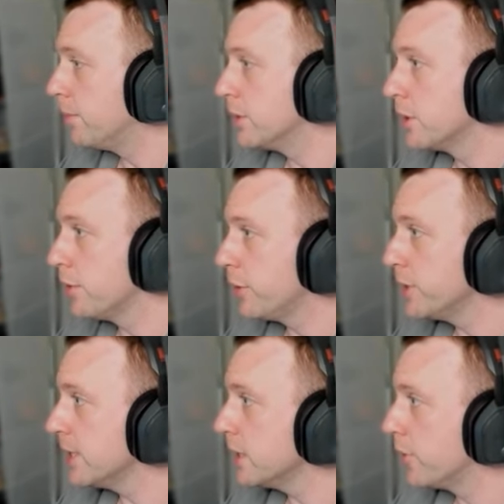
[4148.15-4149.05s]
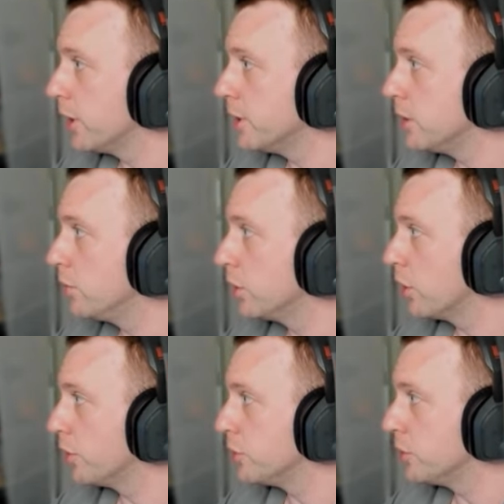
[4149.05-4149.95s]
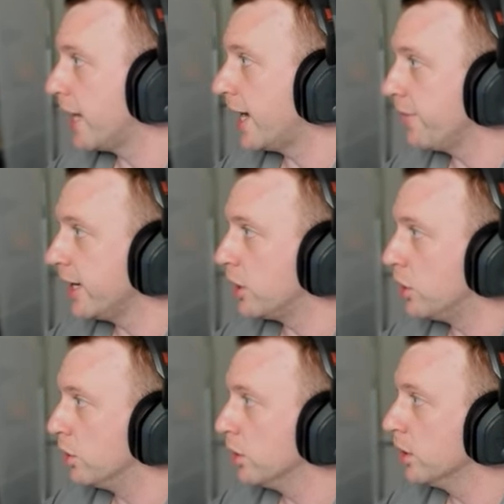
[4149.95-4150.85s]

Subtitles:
So first things first, you would go to FAQ,